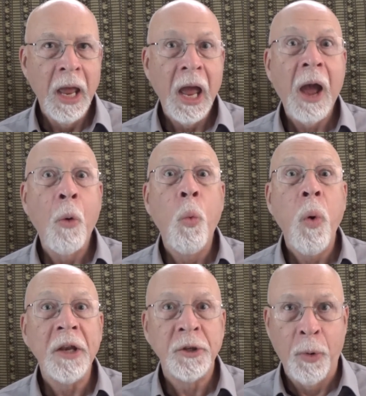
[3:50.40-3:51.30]
At
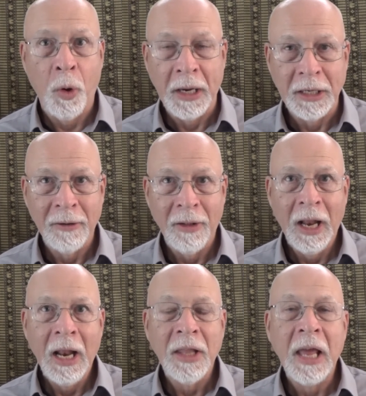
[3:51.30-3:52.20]
which point
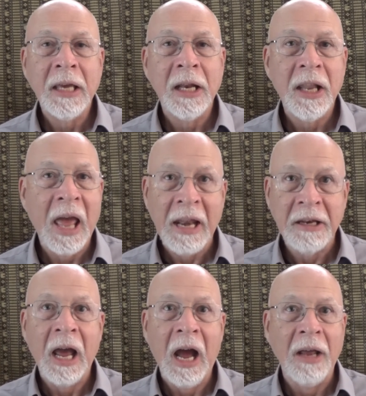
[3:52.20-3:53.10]
they can
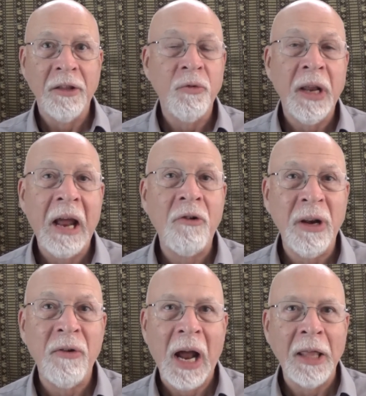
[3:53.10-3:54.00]
then either
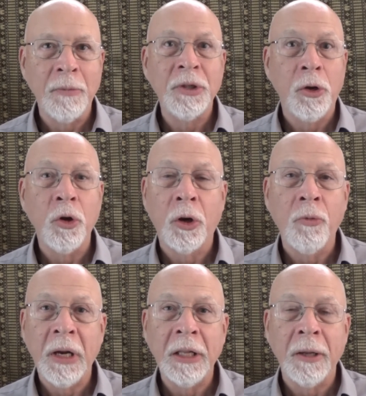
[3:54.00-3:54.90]
rewrite them so you can
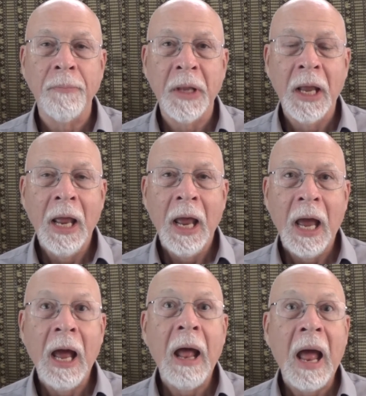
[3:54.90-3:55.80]
read them,
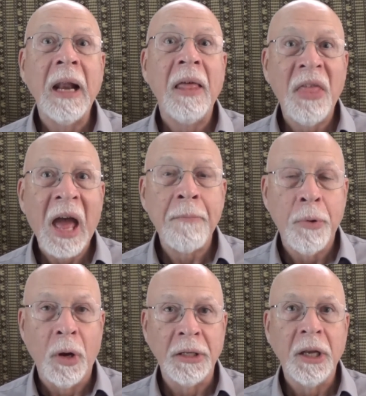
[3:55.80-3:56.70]
and at that
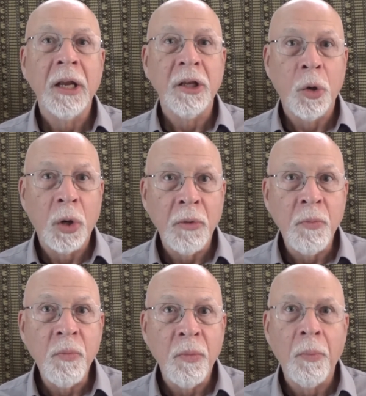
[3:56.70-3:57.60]
point you
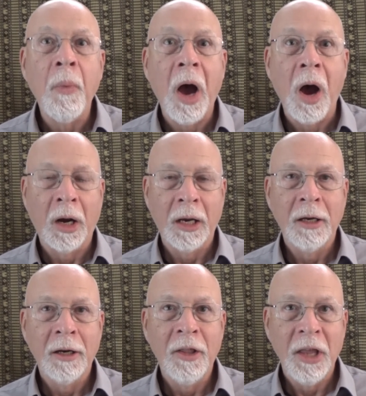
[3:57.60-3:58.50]
can mark
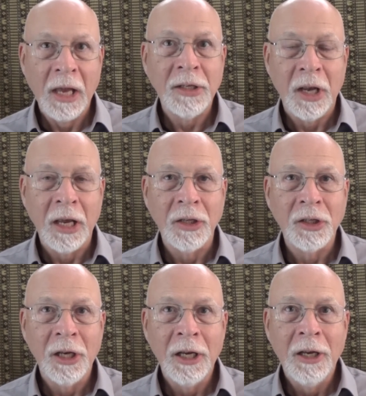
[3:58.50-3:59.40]
the essays.